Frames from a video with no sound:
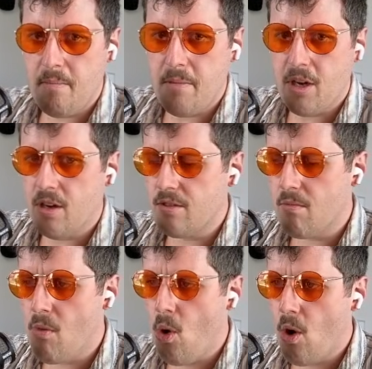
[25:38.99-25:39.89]
build
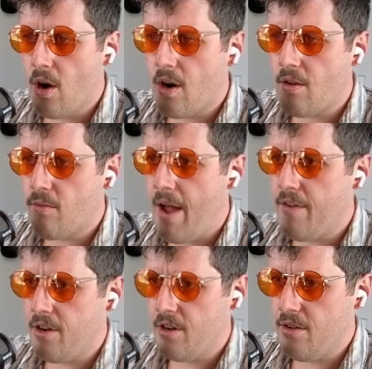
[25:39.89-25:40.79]
more
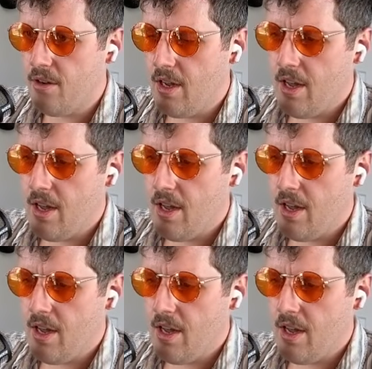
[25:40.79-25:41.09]
revenue